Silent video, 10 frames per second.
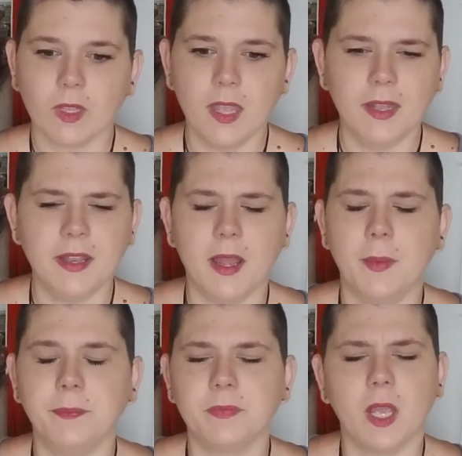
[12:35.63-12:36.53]
And
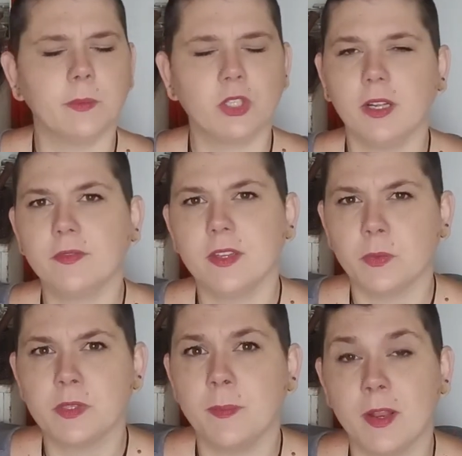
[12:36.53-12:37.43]
I'm sure there
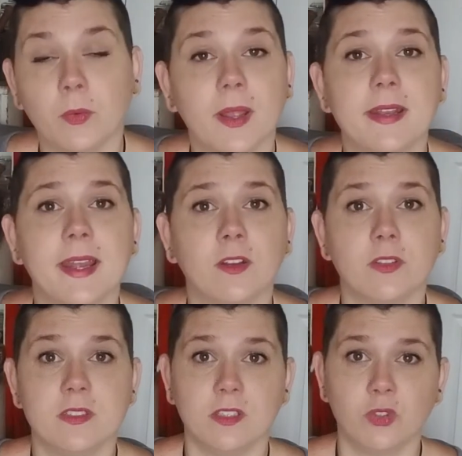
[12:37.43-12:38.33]
was a better way to handle
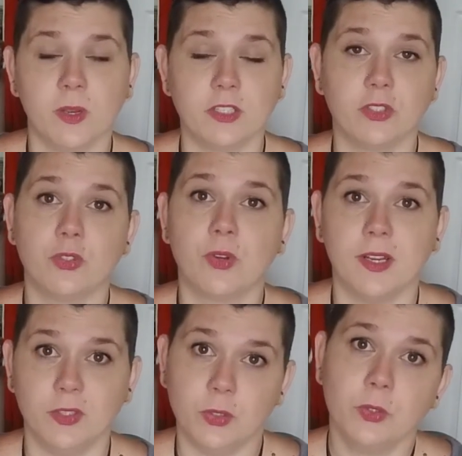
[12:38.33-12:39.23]
the situation to try
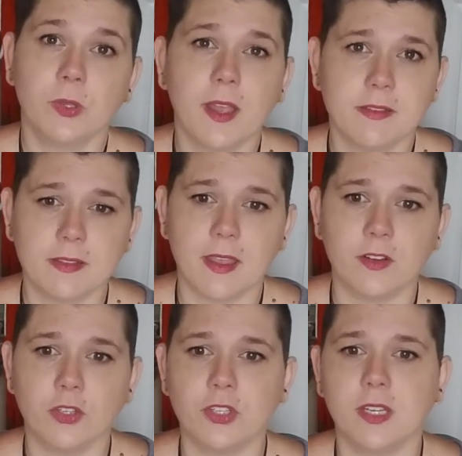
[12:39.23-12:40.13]
to neutralize the
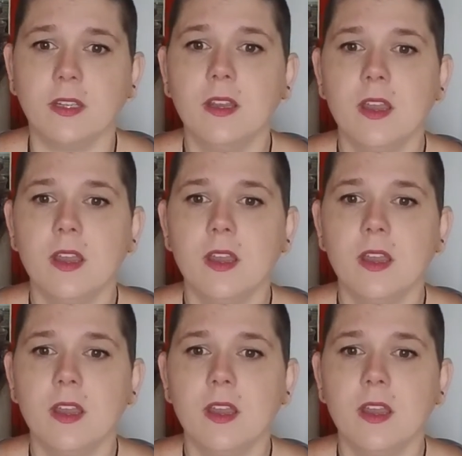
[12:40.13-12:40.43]
energy,